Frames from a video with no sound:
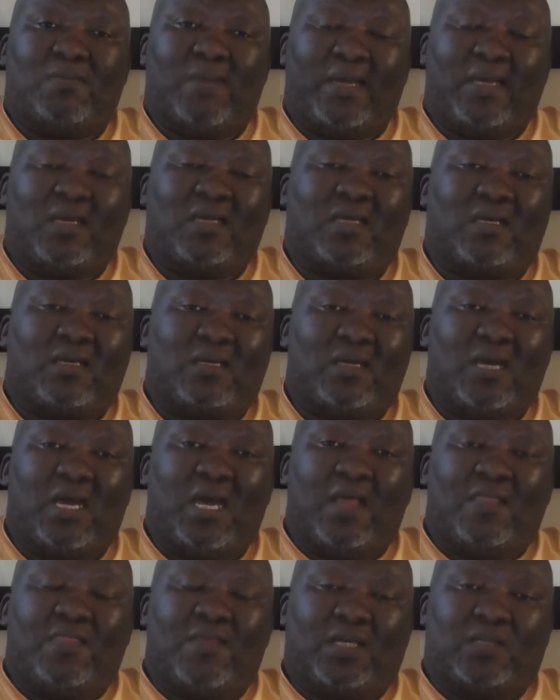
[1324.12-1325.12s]
making
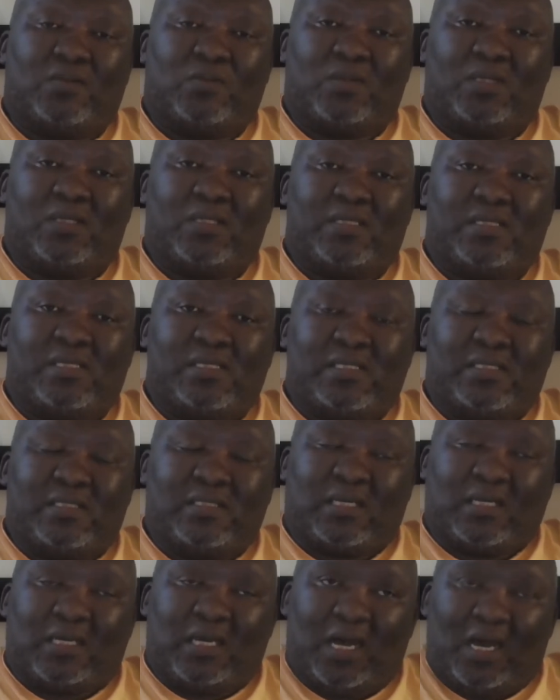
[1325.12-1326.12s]
that were
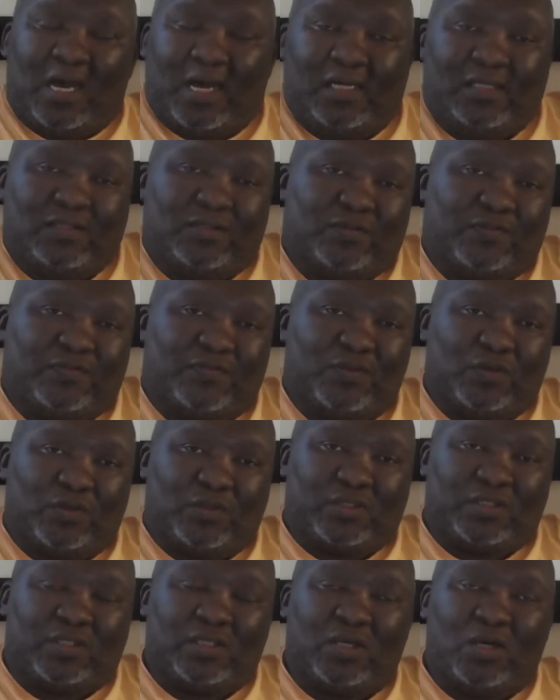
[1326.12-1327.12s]
kind of
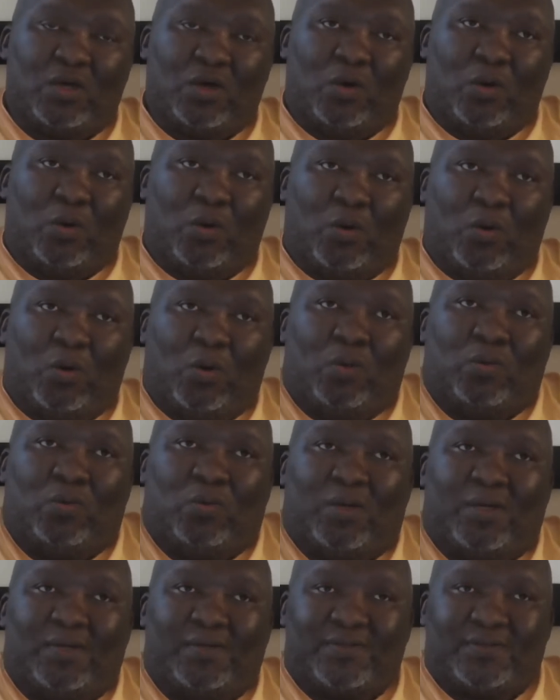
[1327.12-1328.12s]
not
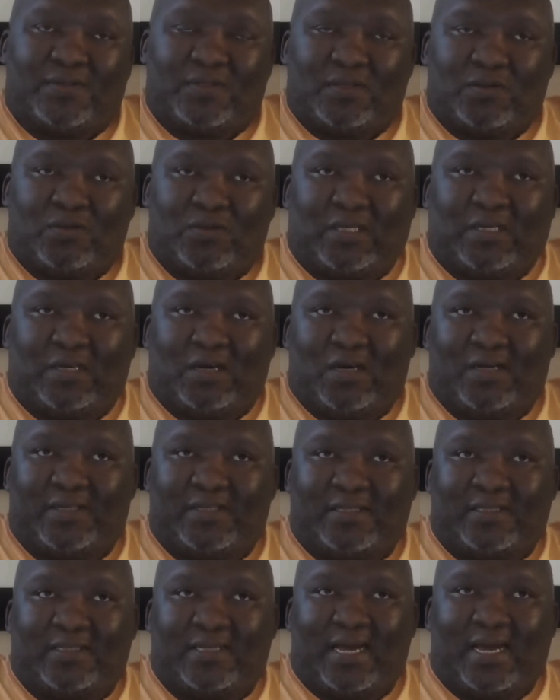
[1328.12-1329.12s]
always
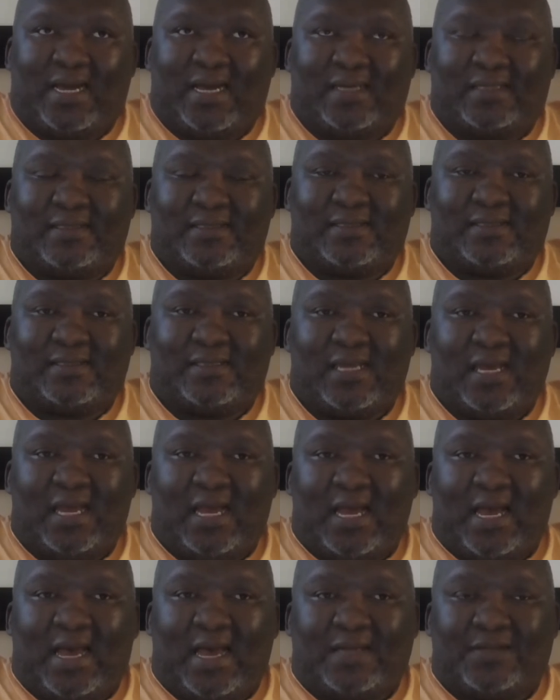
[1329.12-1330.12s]
regarded as
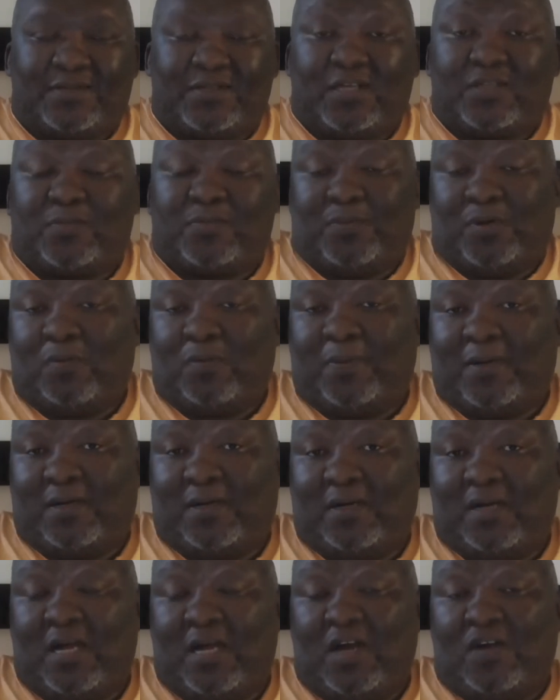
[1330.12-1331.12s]

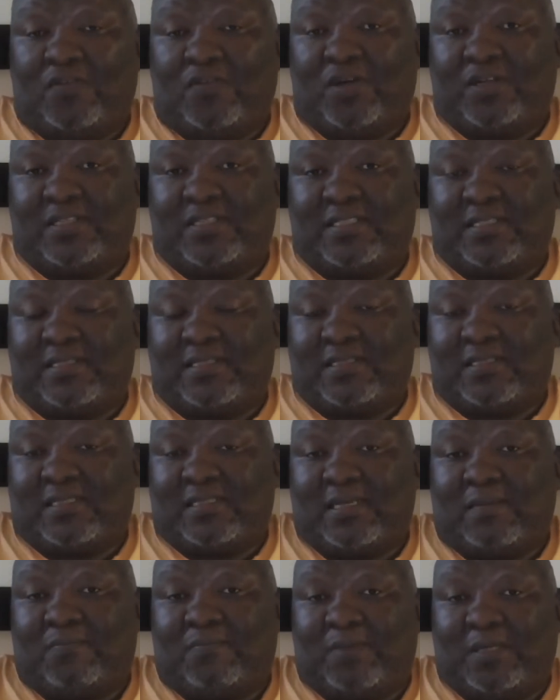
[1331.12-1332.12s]
proper. For instance,
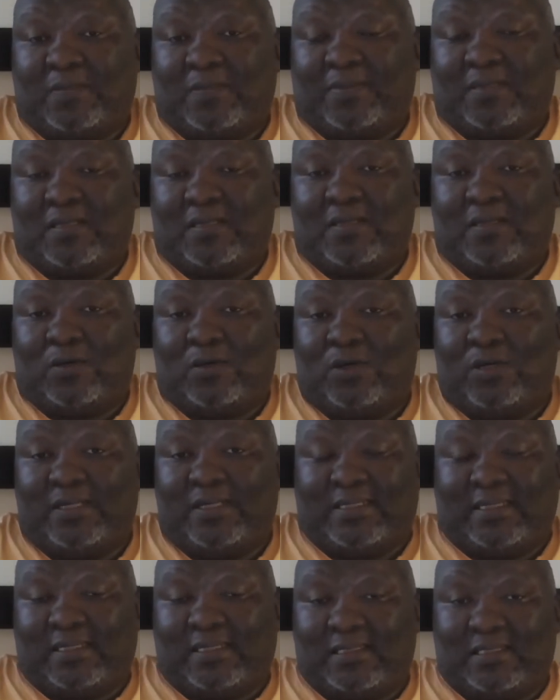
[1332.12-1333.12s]
some people in the early
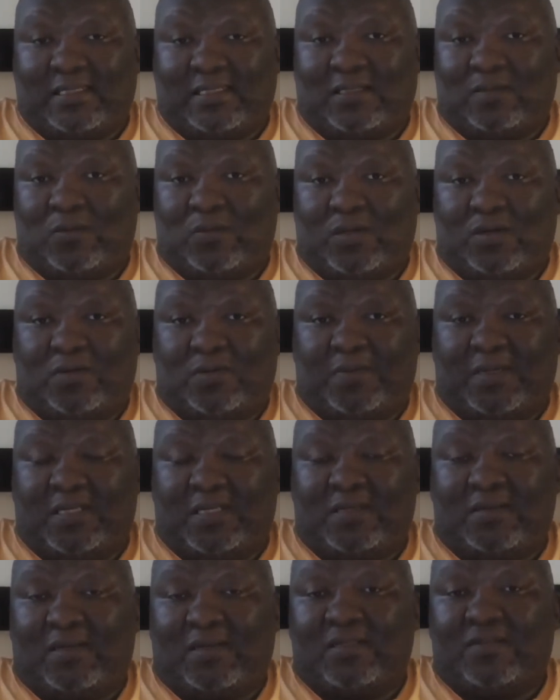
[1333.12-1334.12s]
days that were not
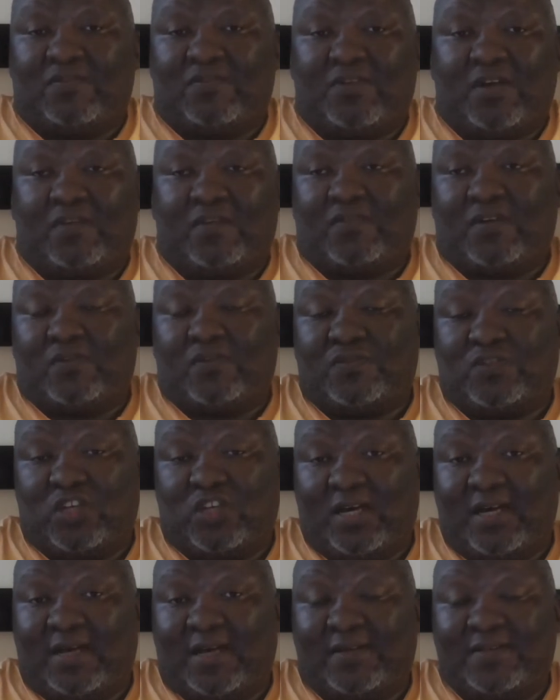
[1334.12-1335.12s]
particularly in favor of
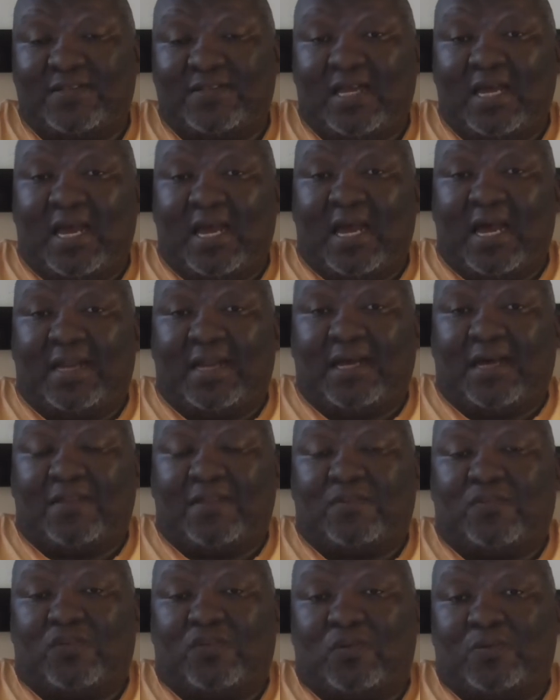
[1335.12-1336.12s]
jazz and
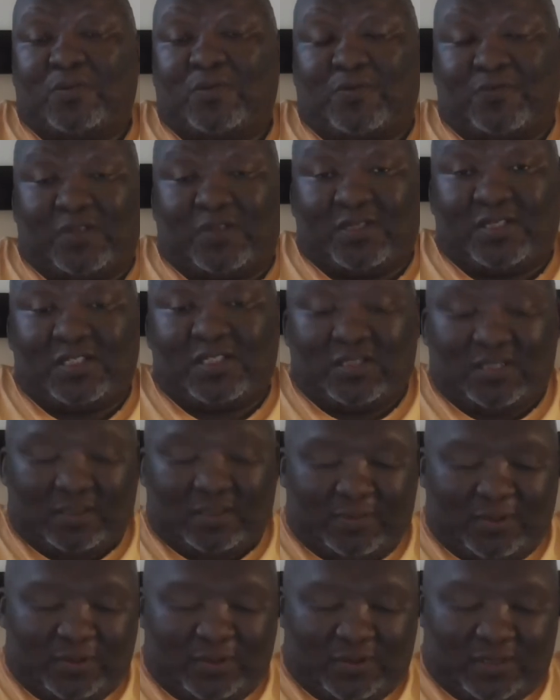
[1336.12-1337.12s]
other forms of
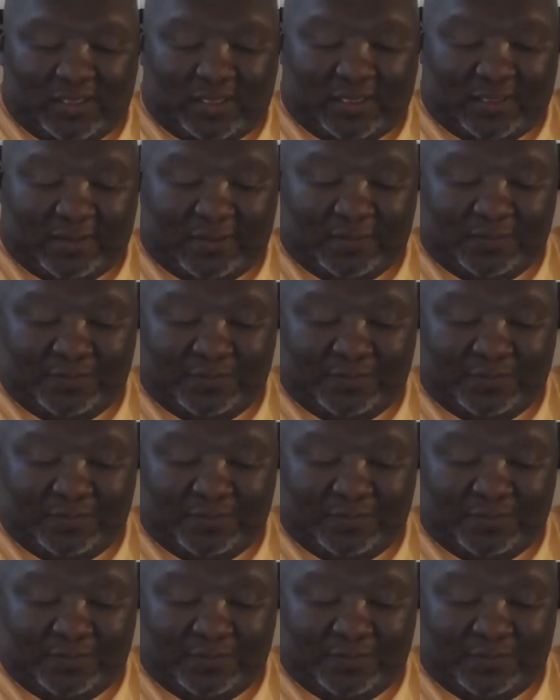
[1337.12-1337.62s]
traditional music.